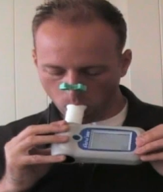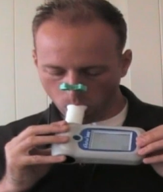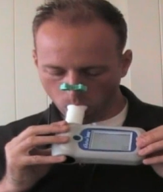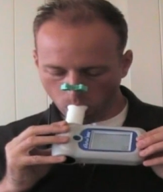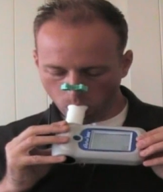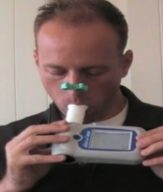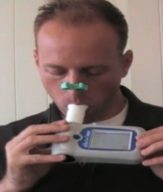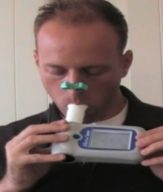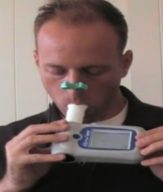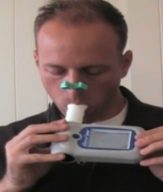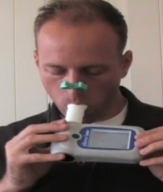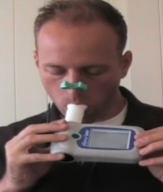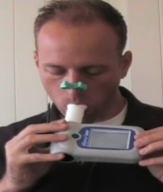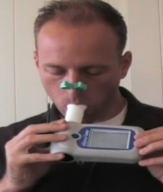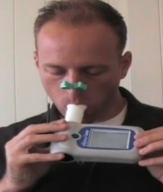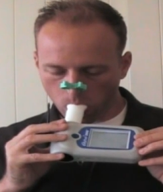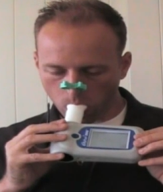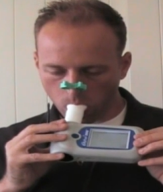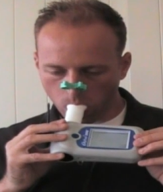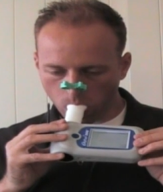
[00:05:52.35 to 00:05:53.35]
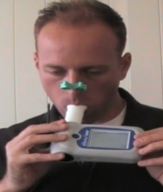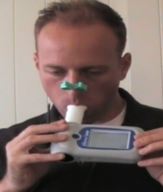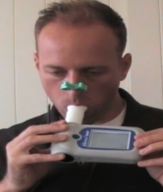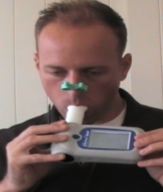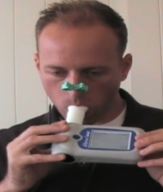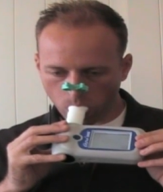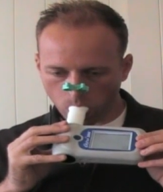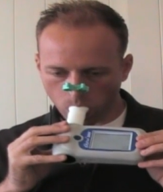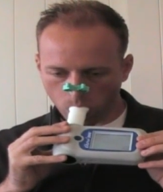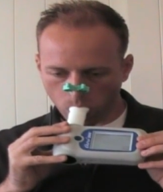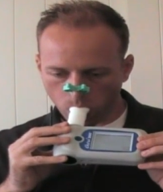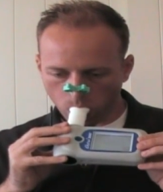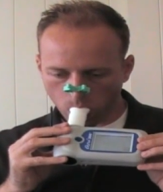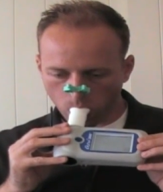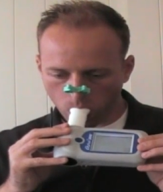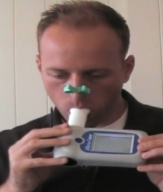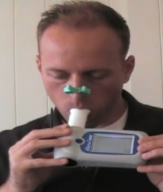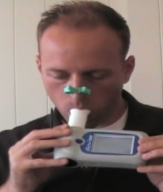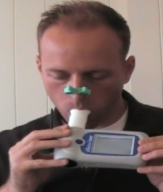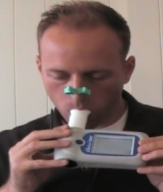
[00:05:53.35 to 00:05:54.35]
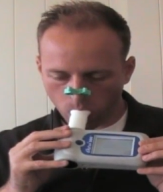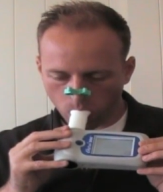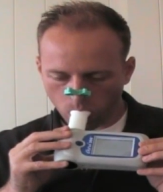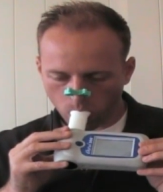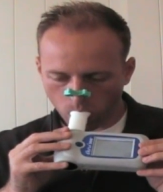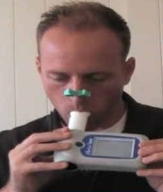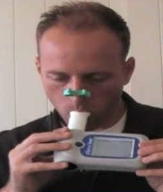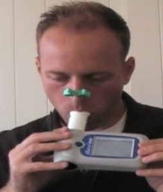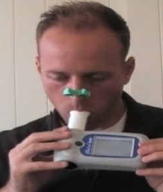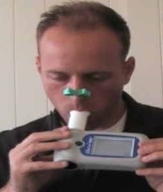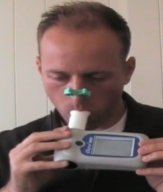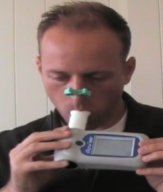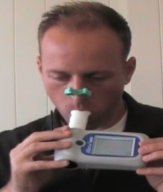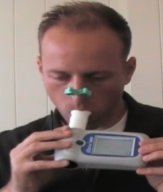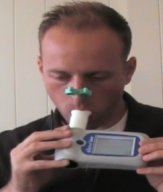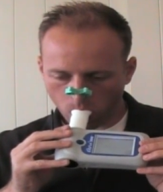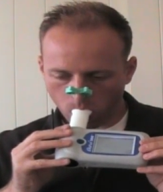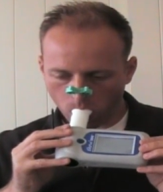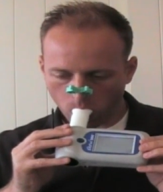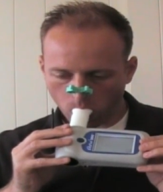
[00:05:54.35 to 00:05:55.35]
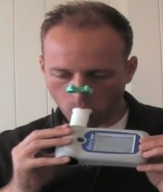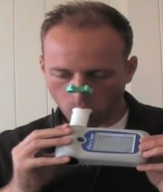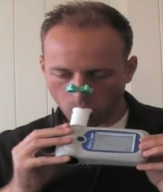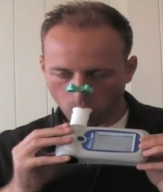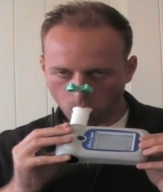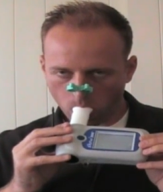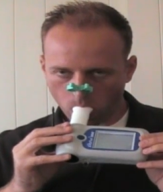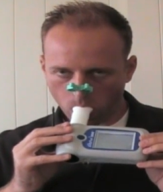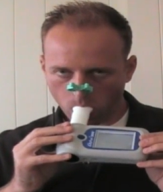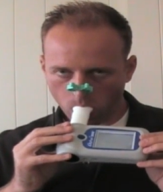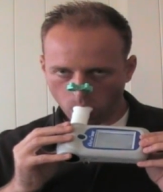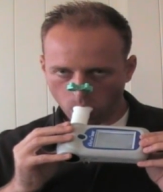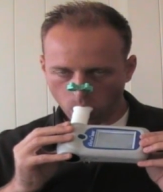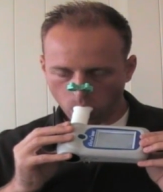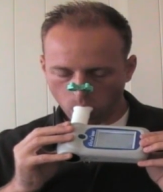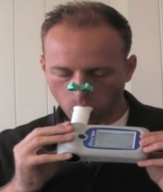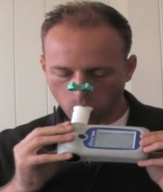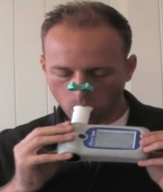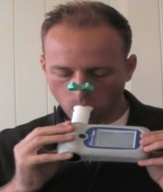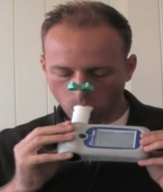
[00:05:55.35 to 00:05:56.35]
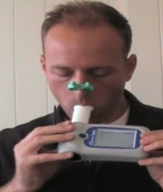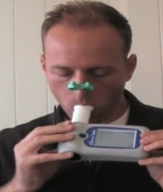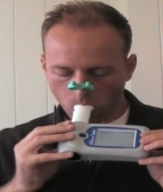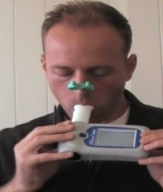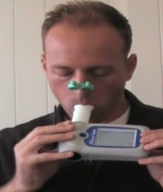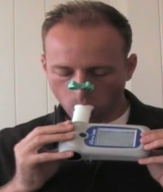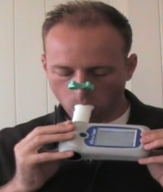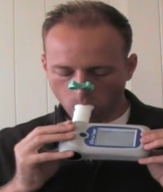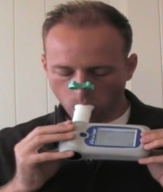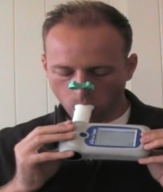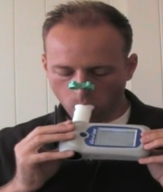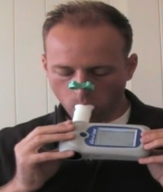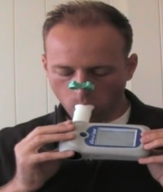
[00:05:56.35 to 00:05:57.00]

Nobody speaks.